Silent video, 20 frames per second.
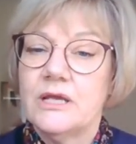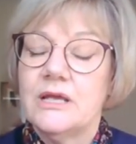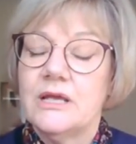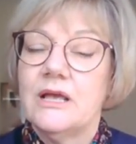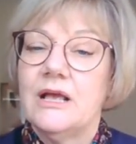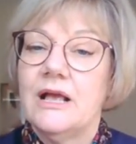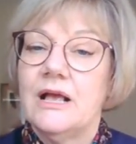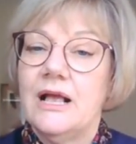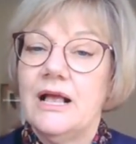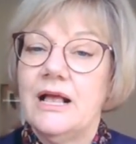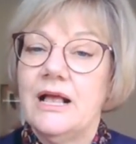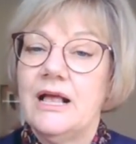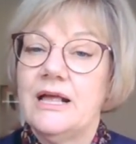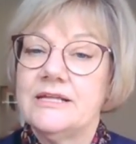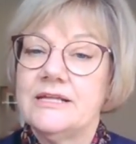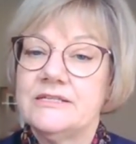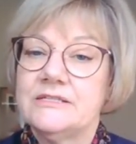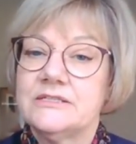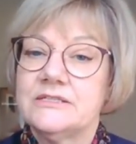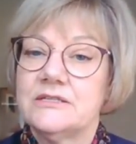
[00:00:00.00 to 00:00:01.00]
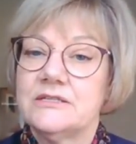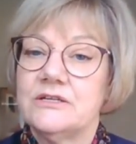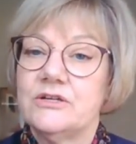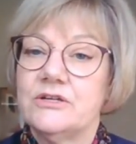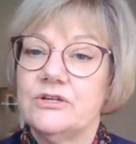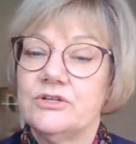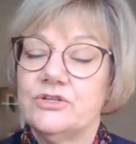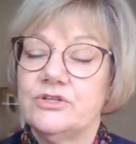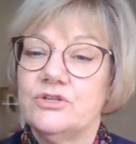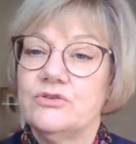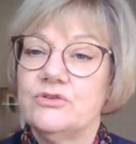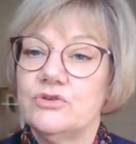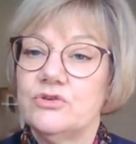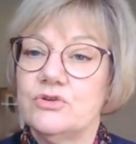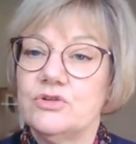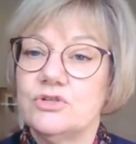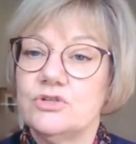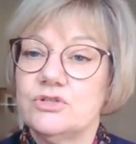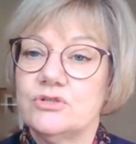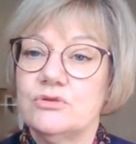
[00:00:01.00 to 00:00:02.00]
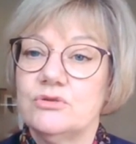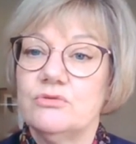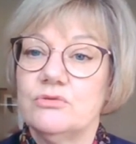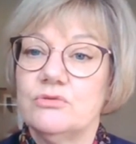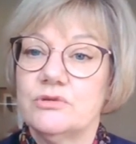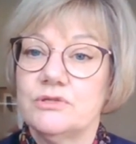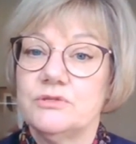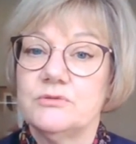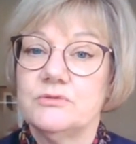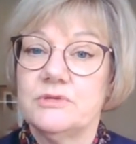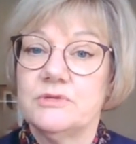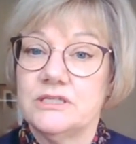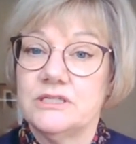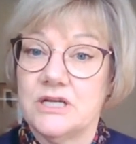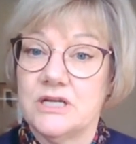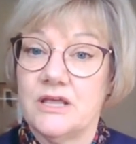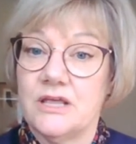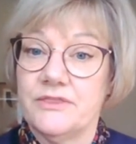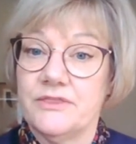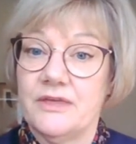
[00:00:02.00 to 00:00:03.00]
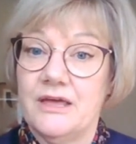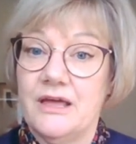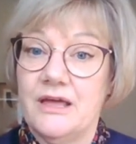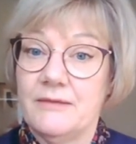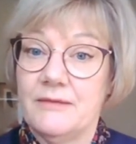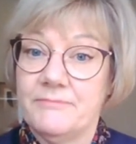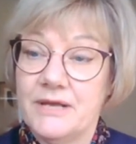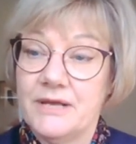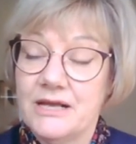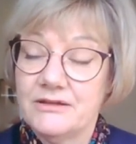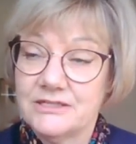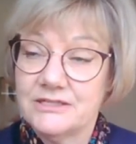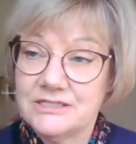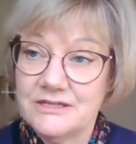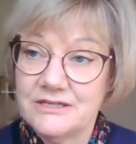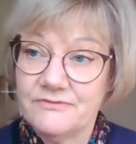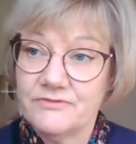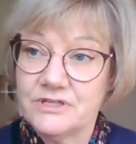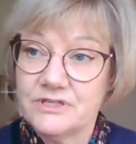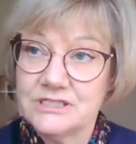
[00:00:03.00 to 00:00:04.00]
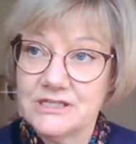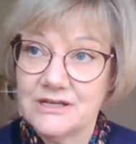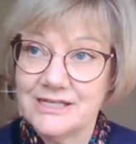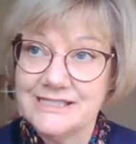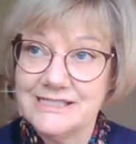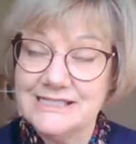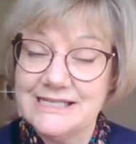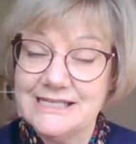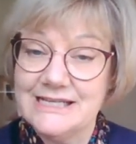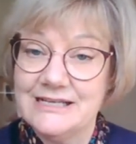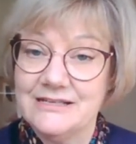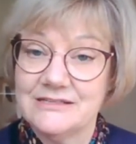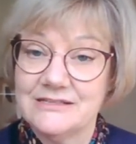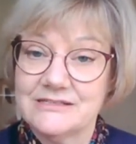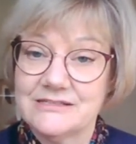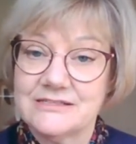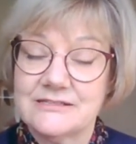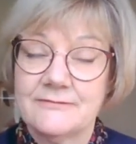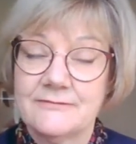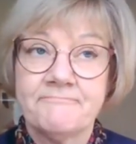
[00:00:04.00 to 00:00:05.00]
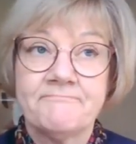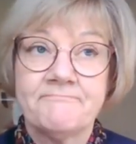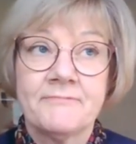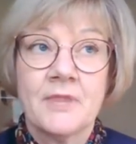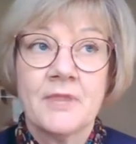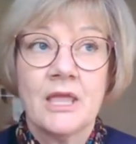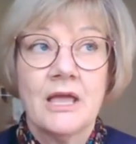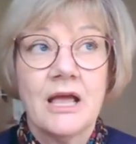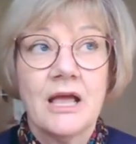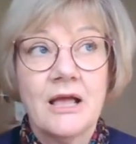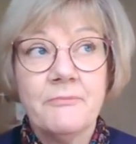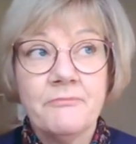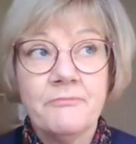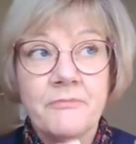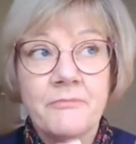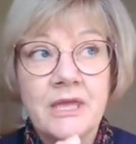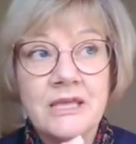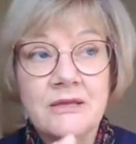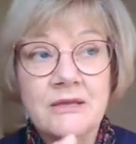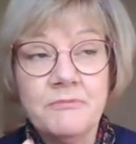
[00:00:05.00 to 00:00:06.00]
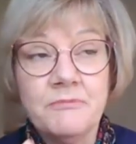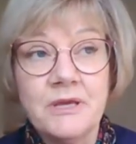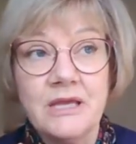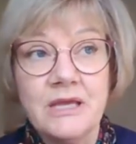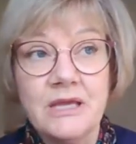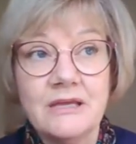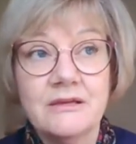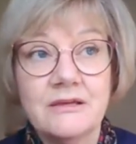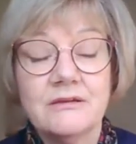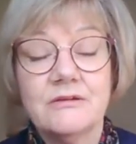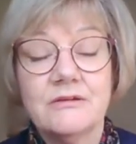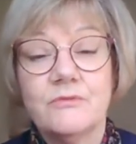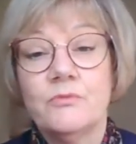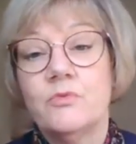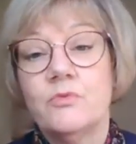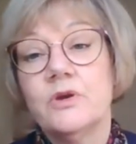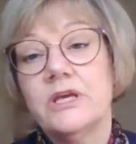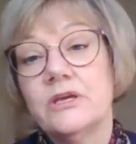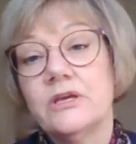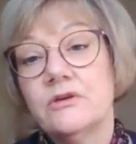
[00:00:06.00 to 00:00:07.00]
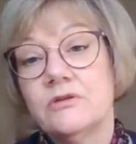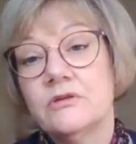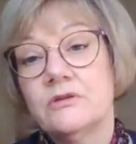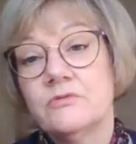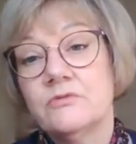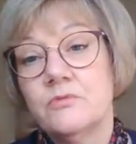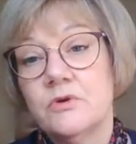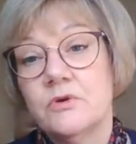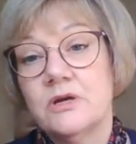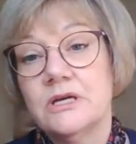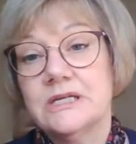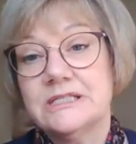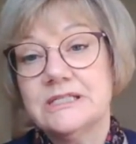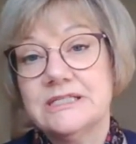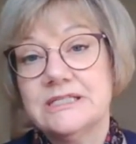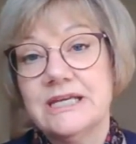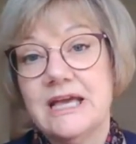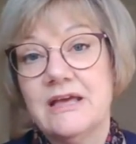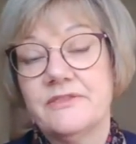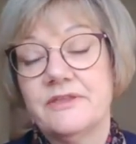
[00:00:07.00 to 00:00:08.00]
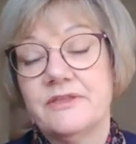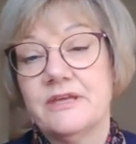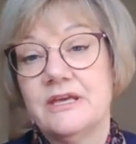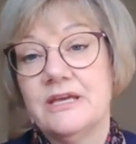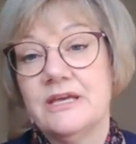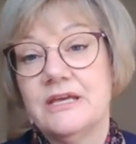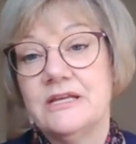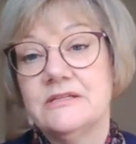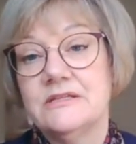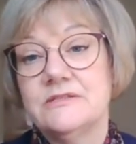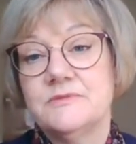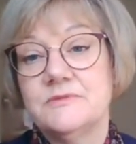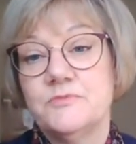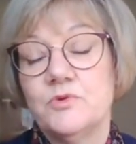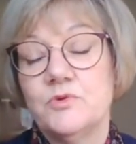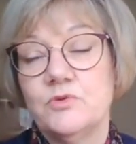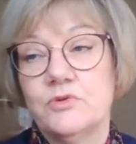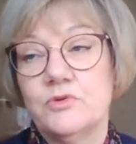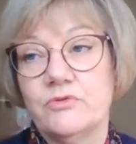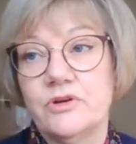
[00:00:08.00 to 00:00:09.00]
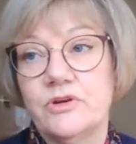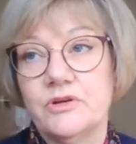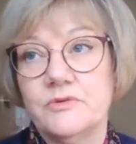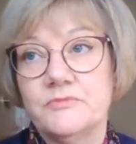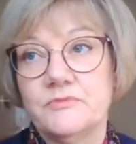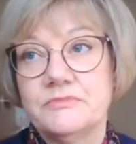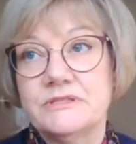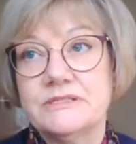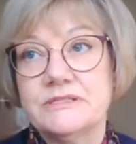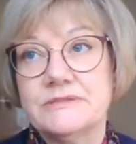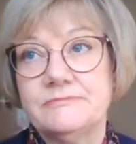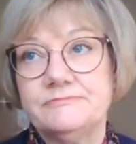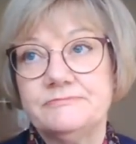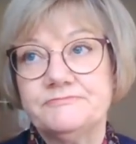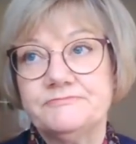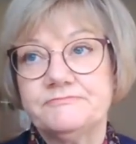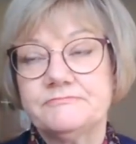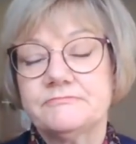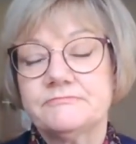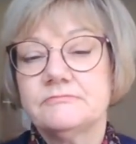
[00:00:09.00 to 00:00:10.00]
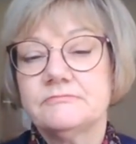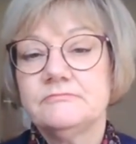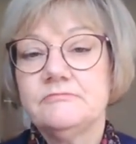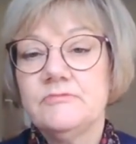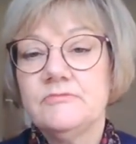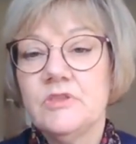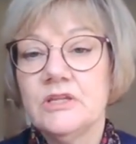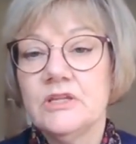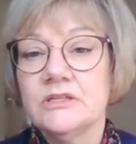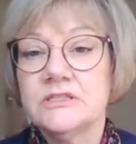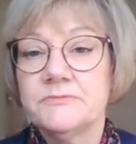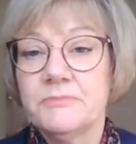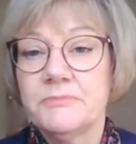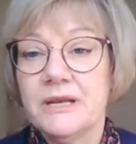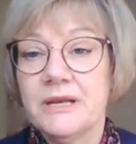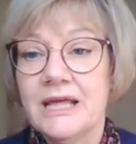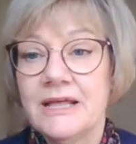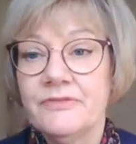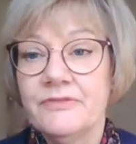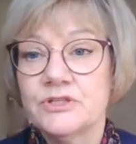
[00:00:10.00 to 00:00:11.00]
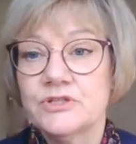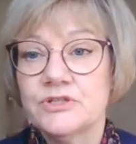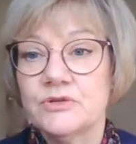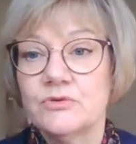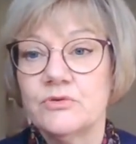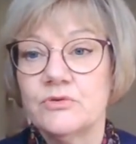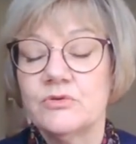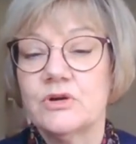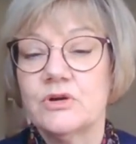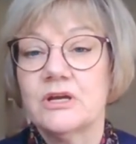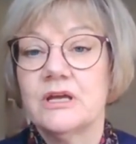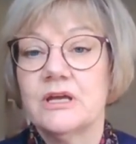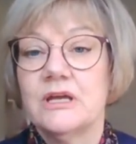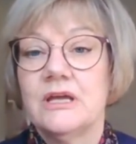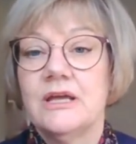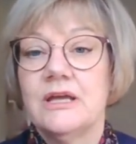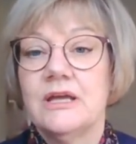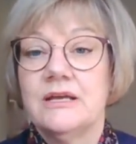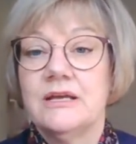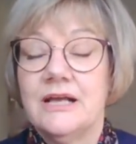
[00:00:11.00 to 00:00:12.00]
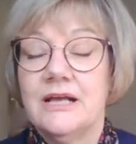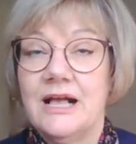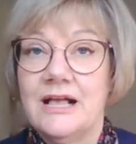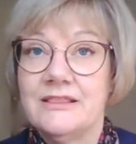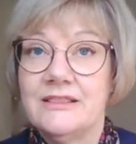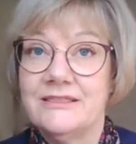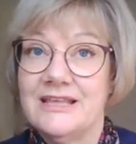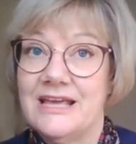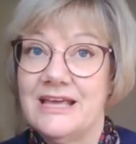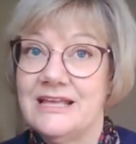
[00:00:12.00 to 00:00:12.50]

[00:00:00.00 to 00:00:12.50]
and you could talk to each other about different ideas. And maybe we could work together in small groups to plan the talk and then